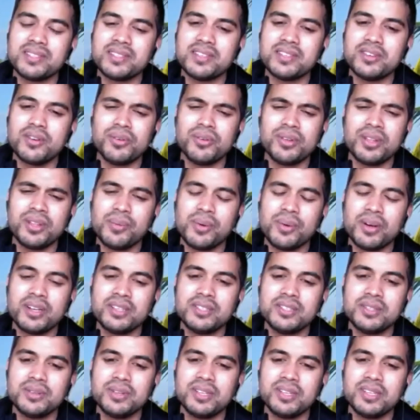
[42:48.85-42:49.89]
You don't really want to
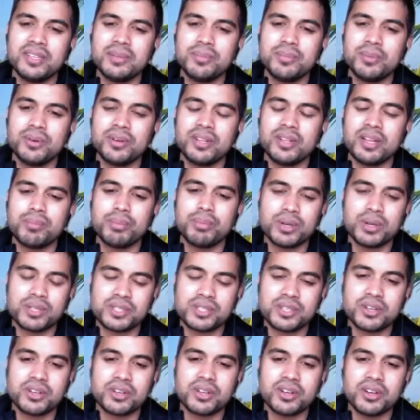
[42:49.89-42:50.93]
do it anymore. Like books
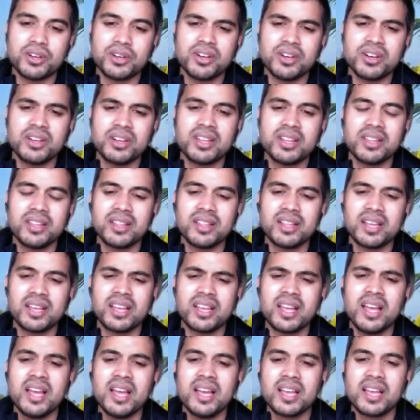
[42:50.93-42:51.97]
are good, and then like
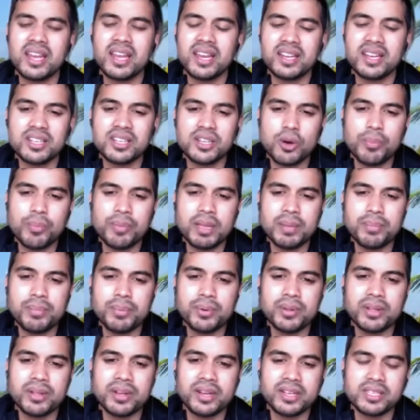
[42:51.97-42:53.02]
getting to know
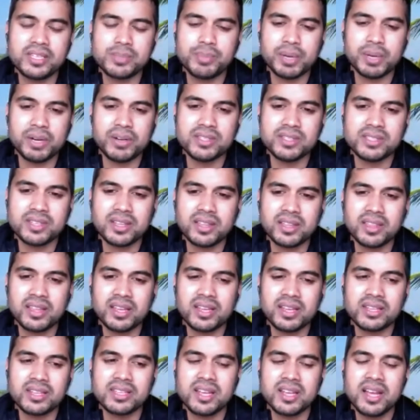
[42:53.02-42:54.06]
people and experiencing
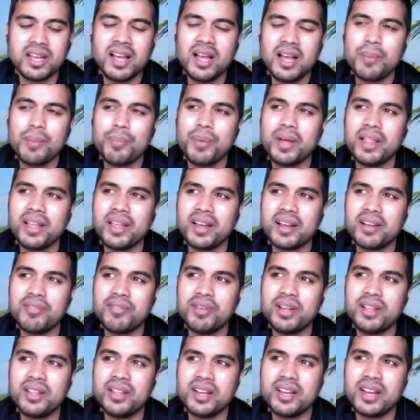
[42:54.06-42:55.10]
things. But like I
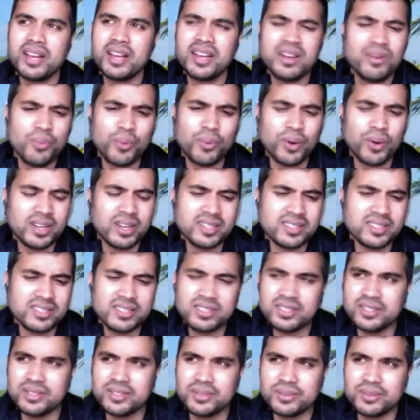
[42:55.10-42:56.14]
felt like I didn't want
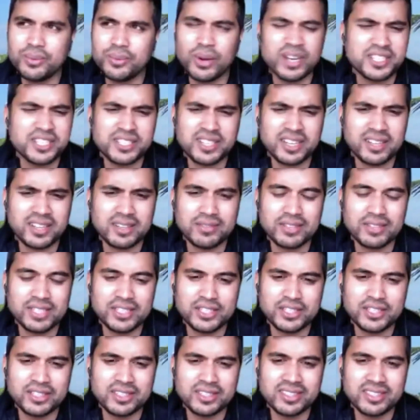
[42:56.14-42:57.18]
to watch
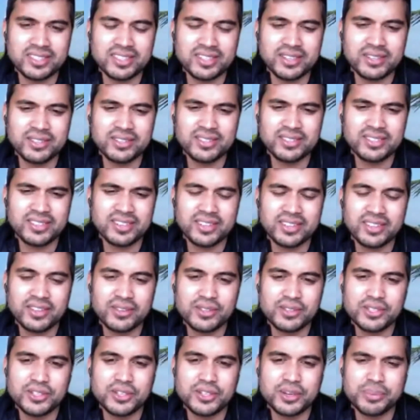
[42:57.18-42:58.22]
television, on
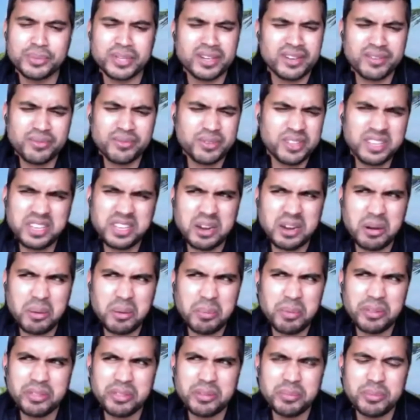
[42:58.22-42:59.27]
those trips. I didn't really care
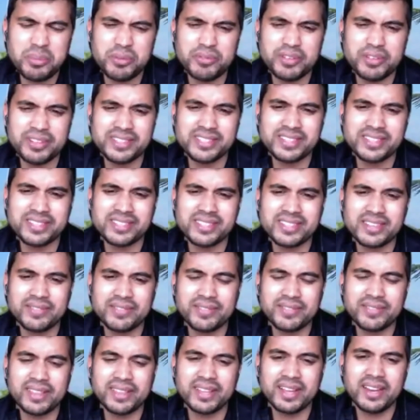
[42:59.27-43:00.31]
about the movies and stuff
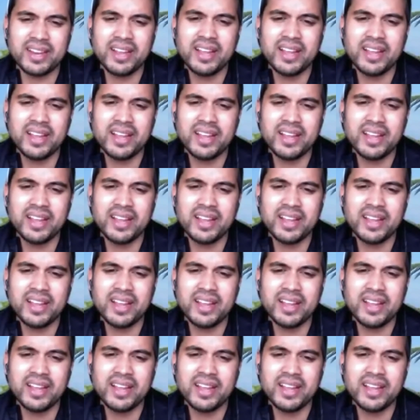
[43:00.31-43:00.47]
like that.